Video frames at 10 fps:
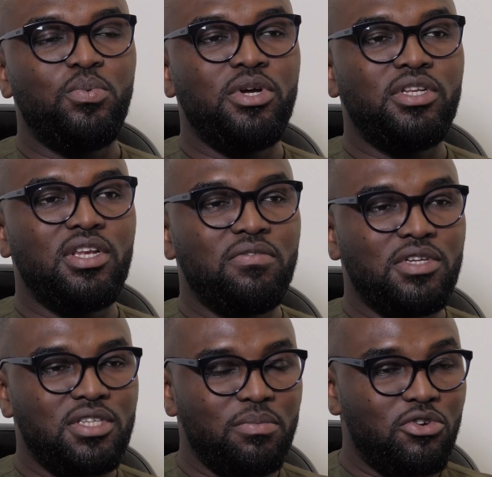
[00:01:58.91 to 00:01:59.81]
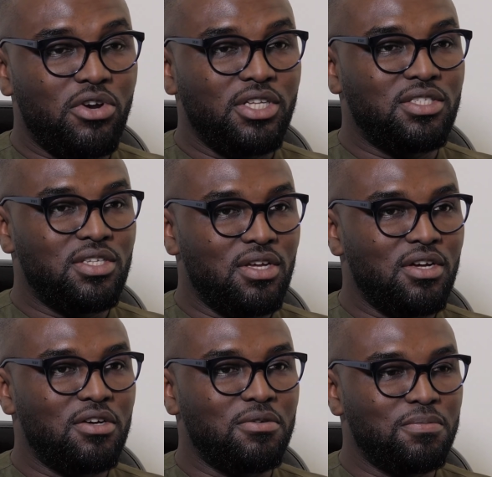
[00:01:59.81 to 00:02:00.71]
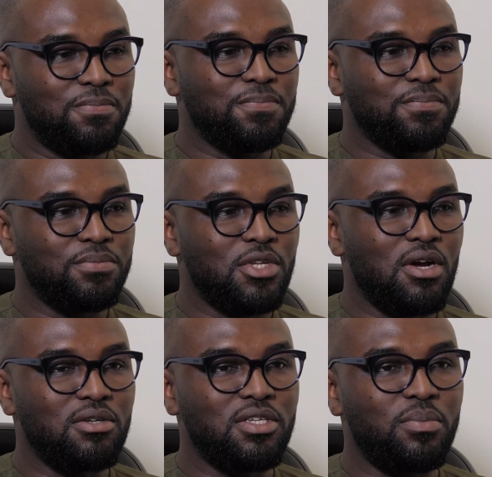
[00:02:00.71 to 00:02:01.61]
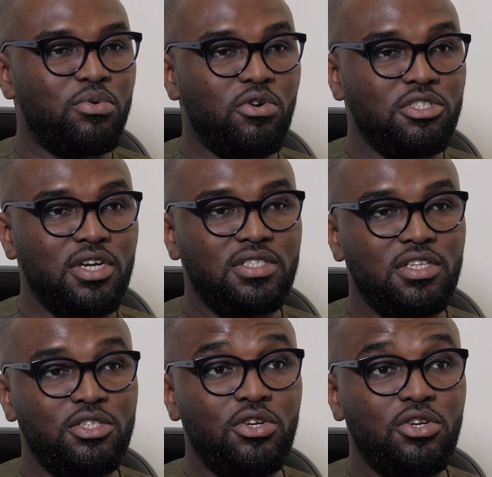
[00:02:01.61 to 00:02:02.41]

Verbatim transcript: We delivered some great, um, I would say, projects in